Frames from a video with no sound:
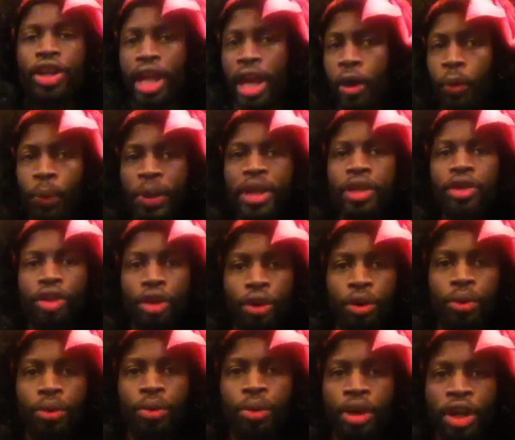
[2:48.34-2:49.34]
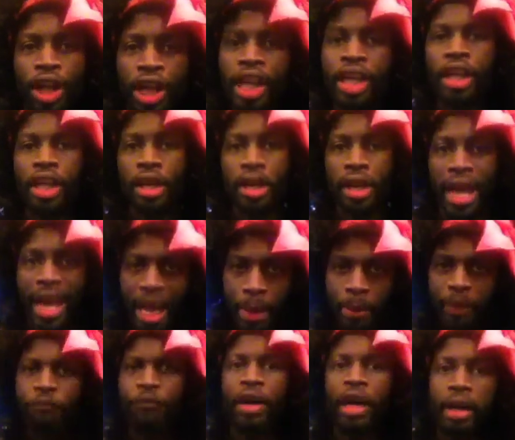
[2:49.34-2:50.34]
that we do in the
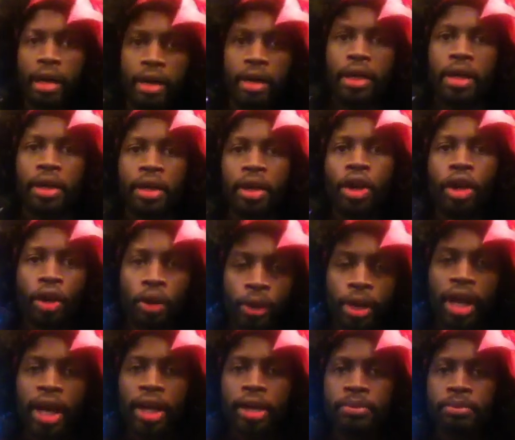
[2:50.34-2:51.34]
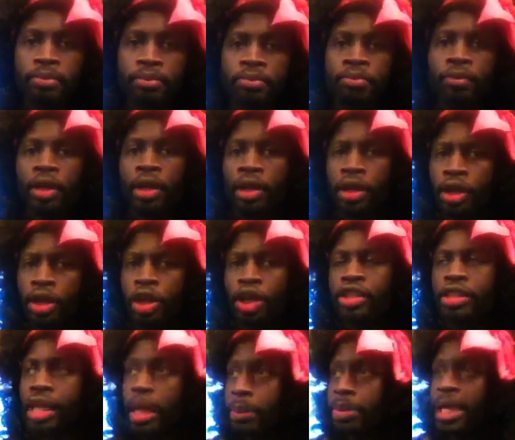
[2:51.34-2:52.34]
name of fun, okay?
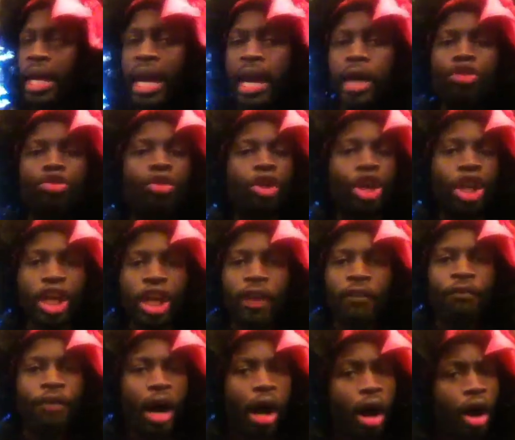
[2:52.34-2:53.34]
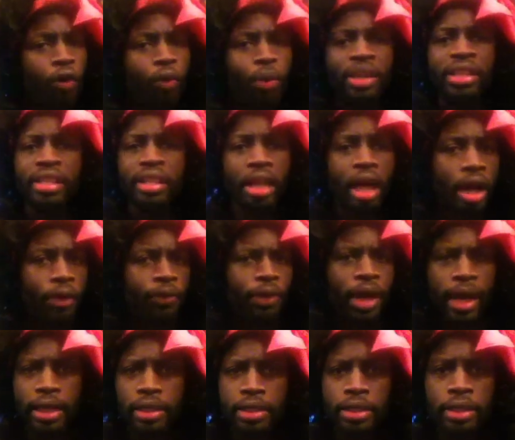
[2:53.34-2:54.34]
Sometimes you can get involved with stuff,
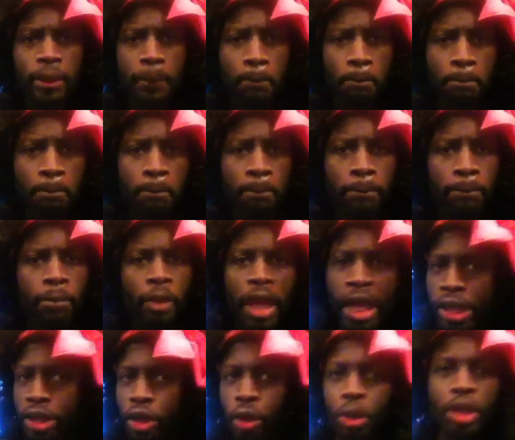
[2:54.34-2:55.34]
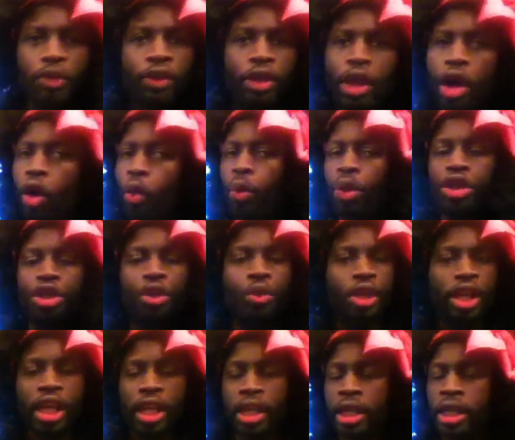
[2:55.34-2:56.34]
Nessa, and don't even know what you
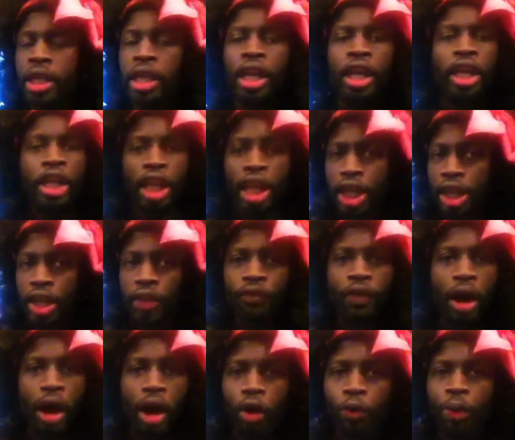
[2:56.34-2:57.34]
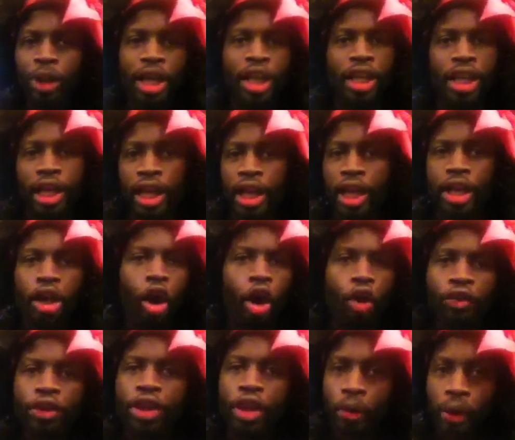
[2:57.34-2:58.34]
getting involved with and get in
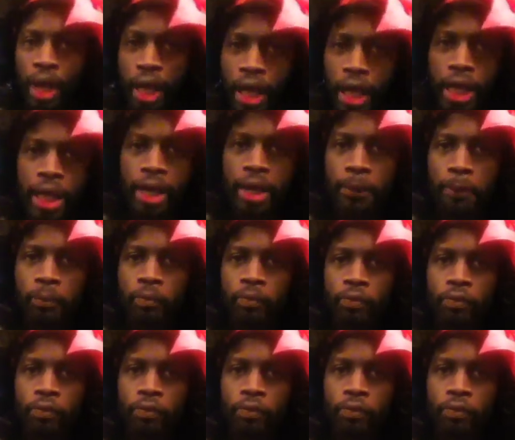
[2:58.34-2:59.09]
over your head.